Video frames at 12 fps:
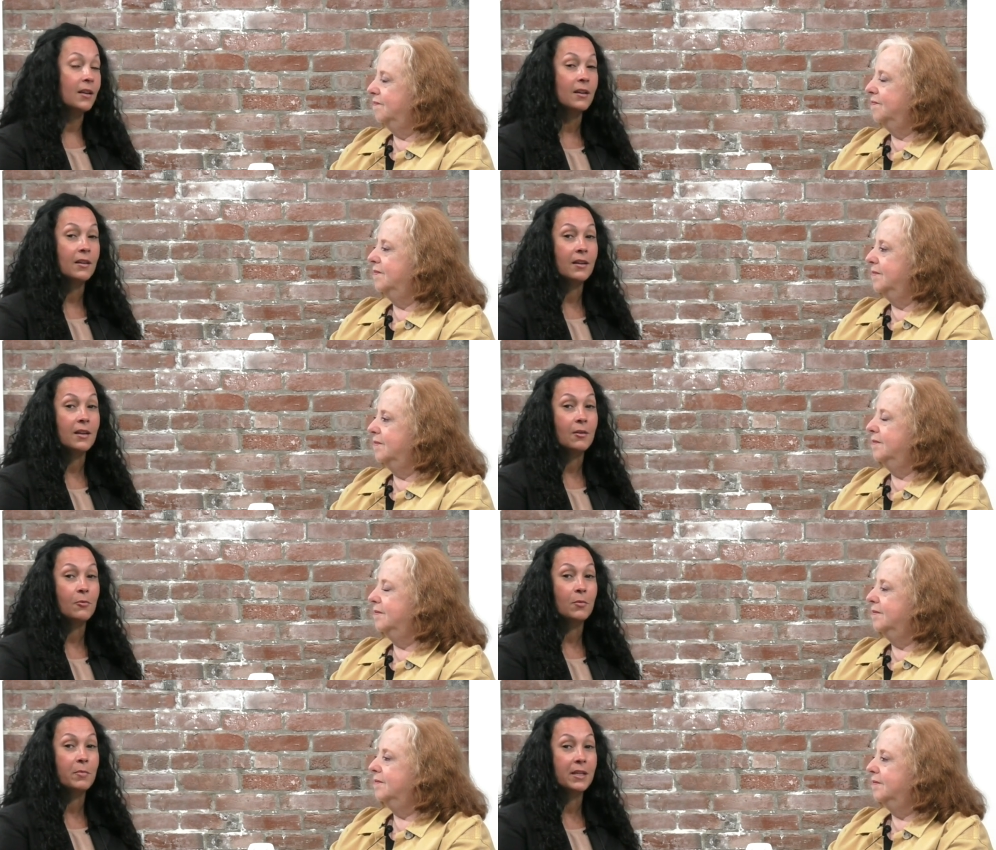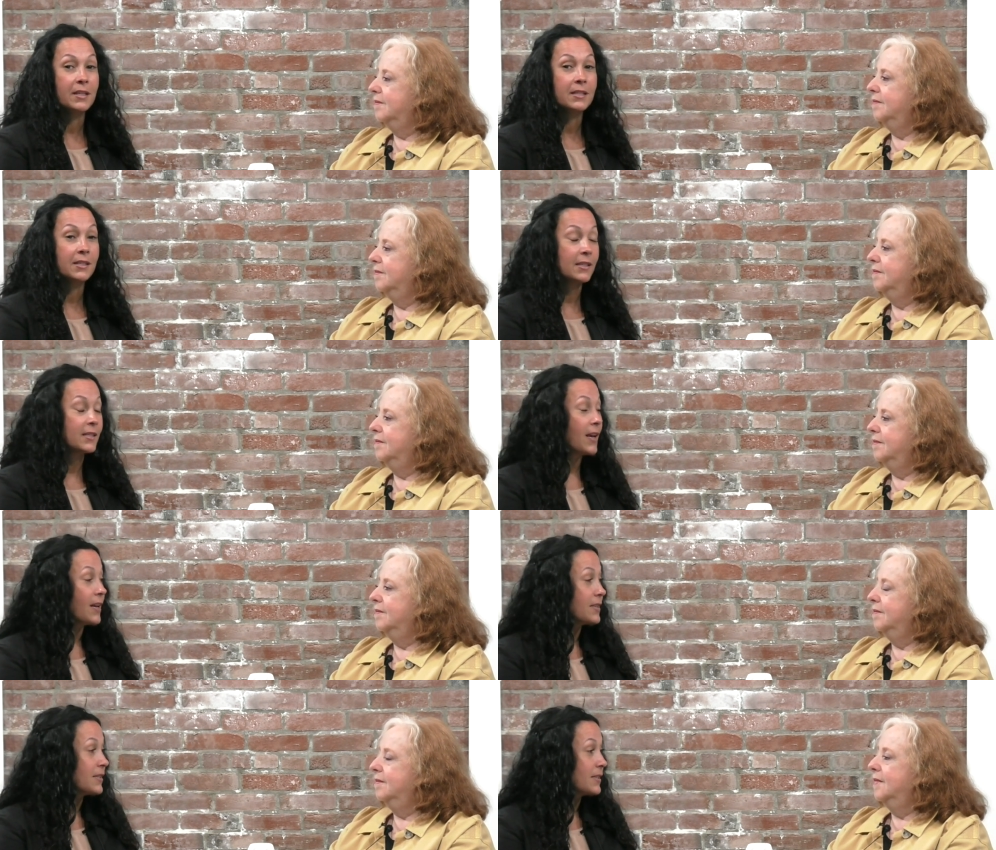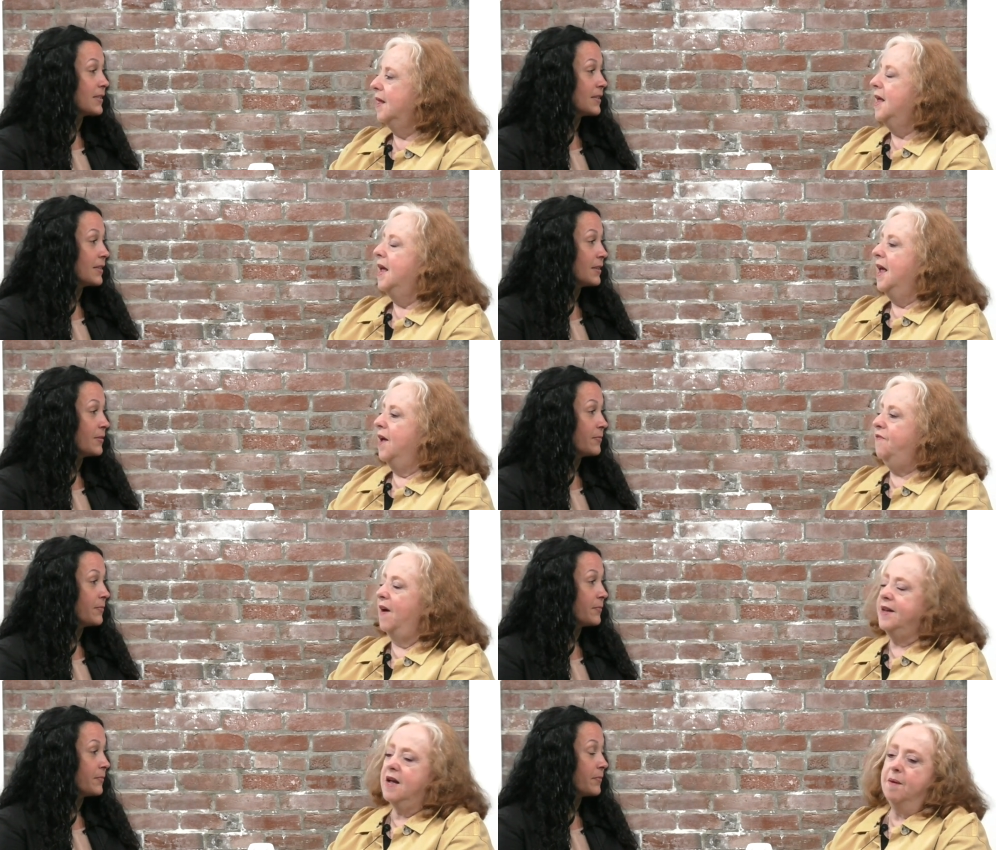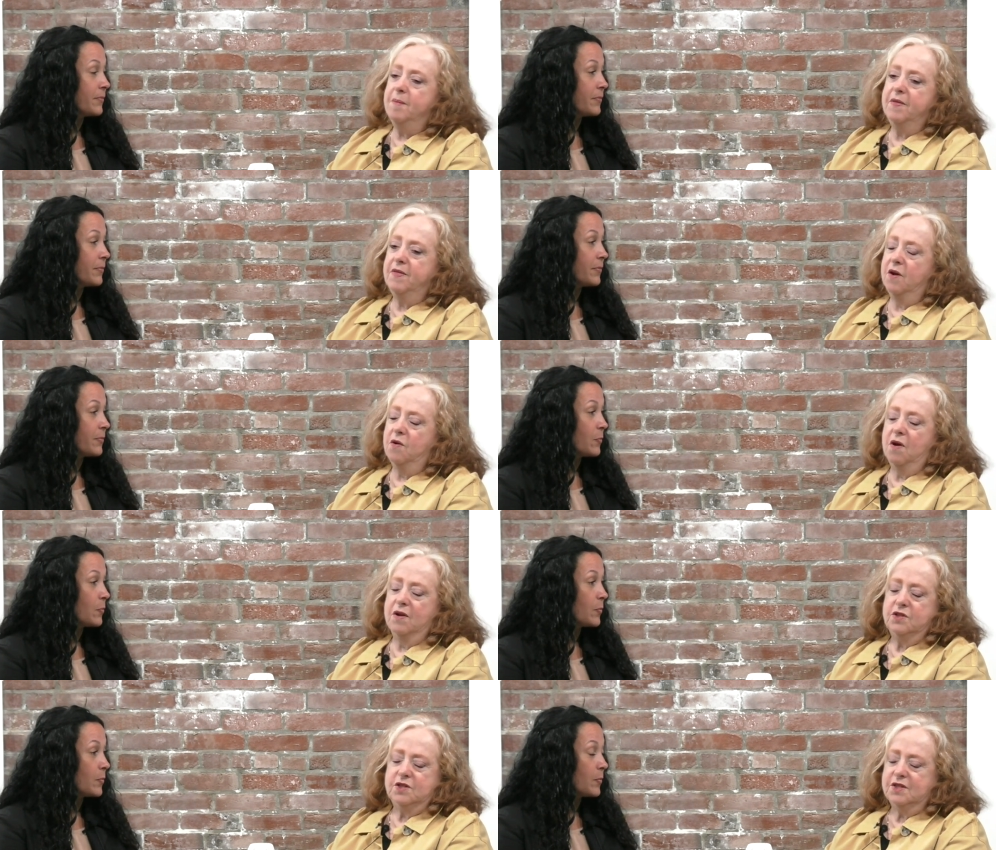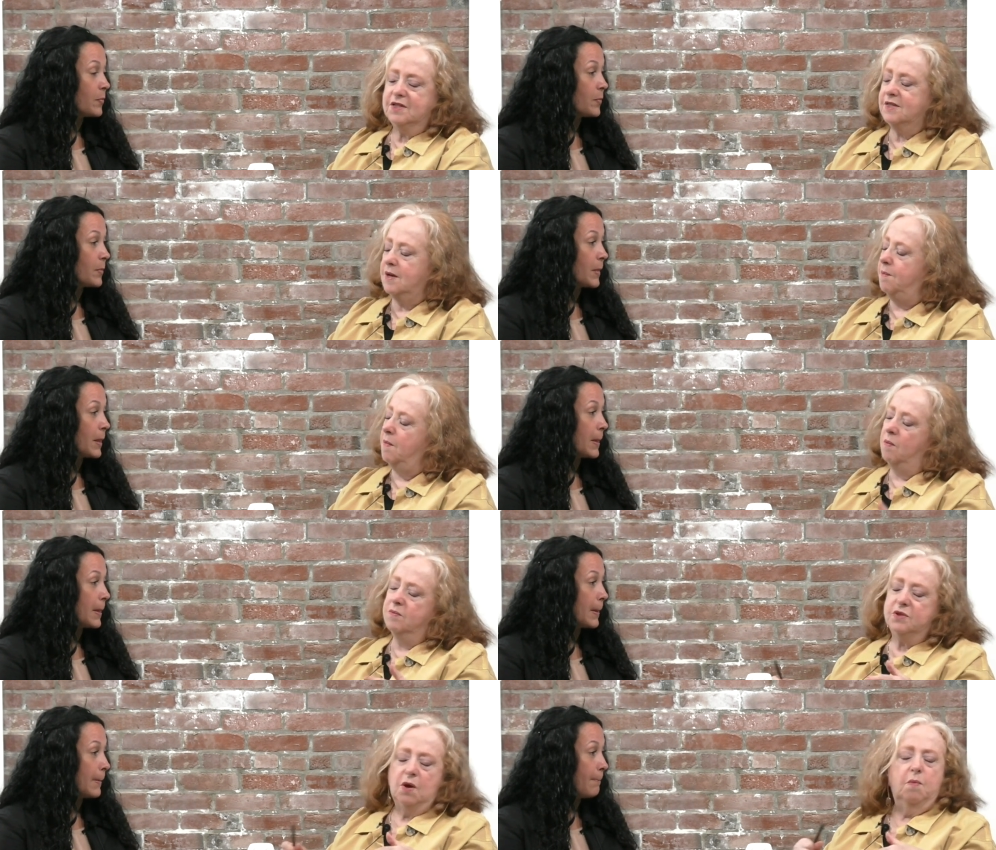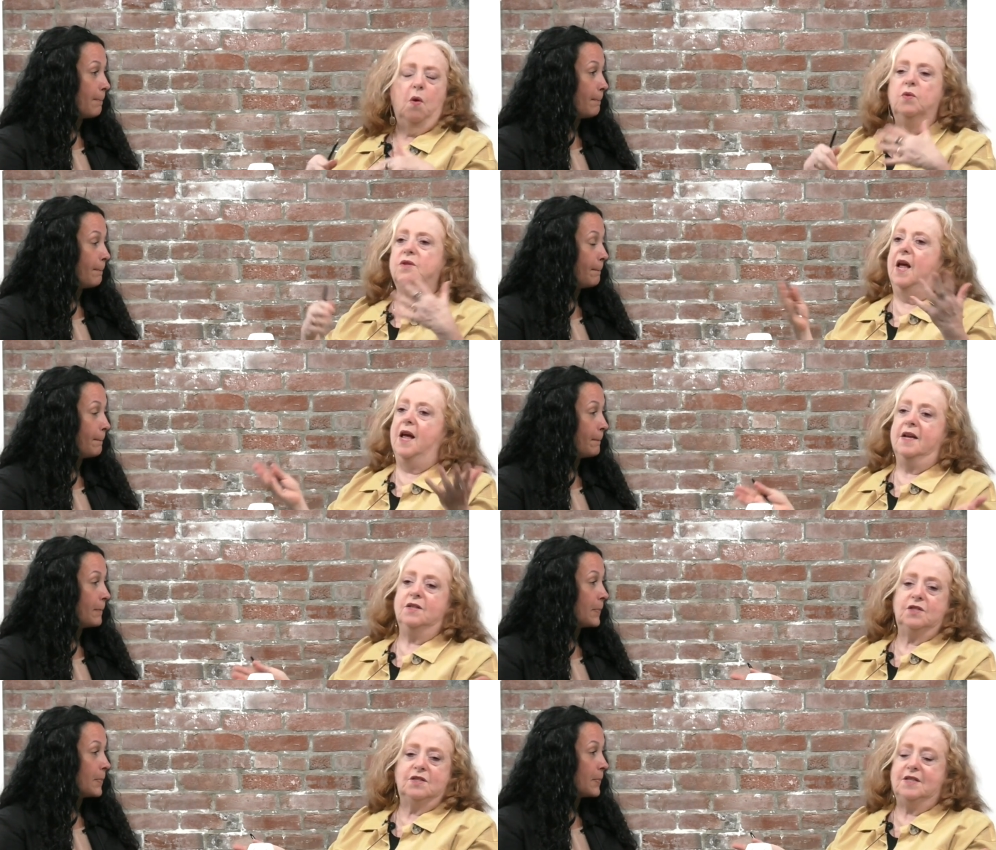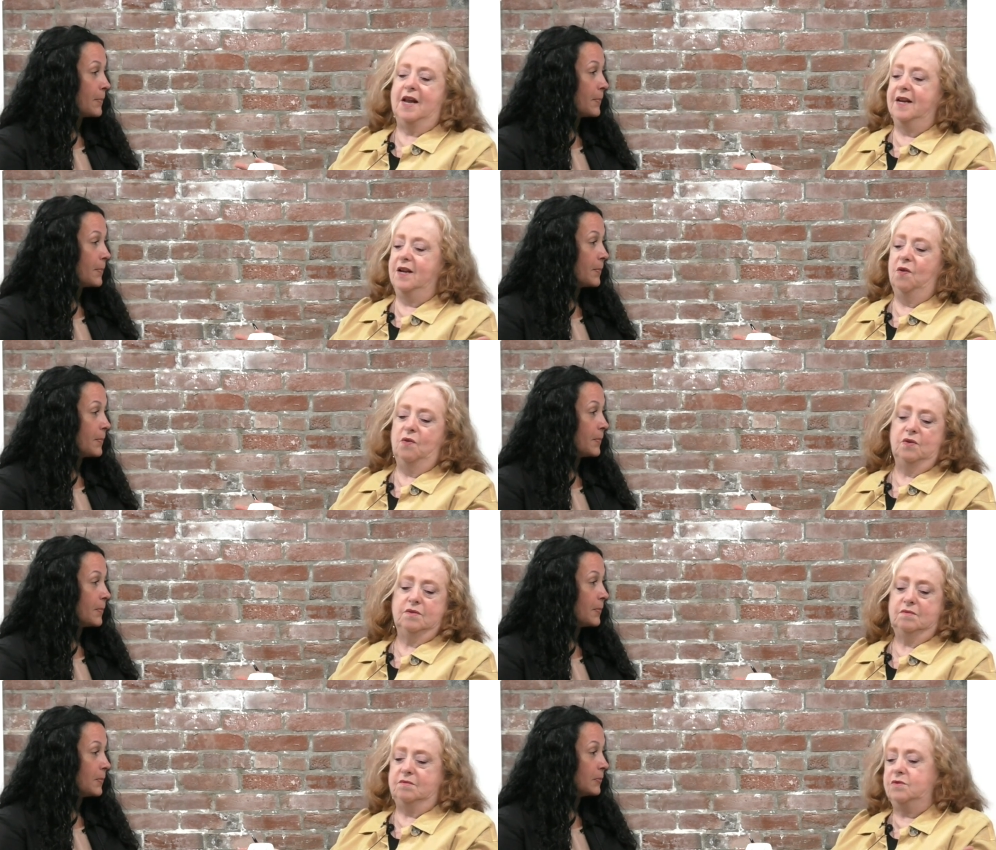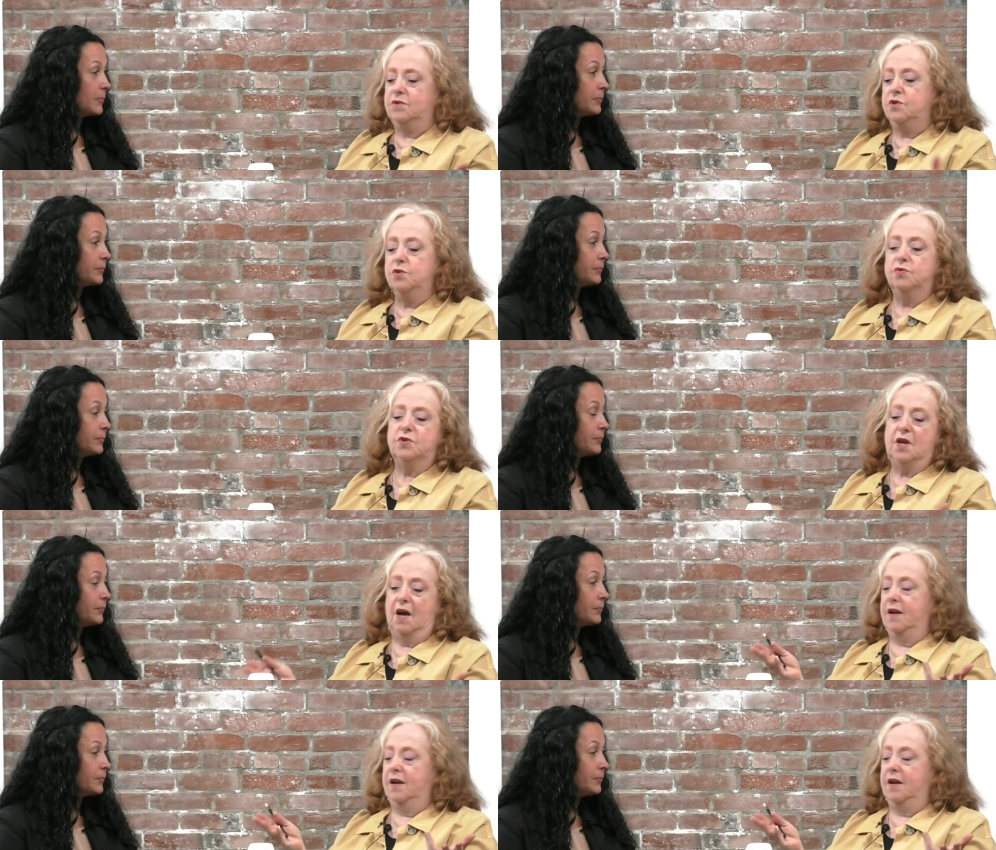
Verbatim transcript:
Speaker 1: and it will be a success.
Speaker 2: If I come in there on just some, some old day, just any old Tuesday,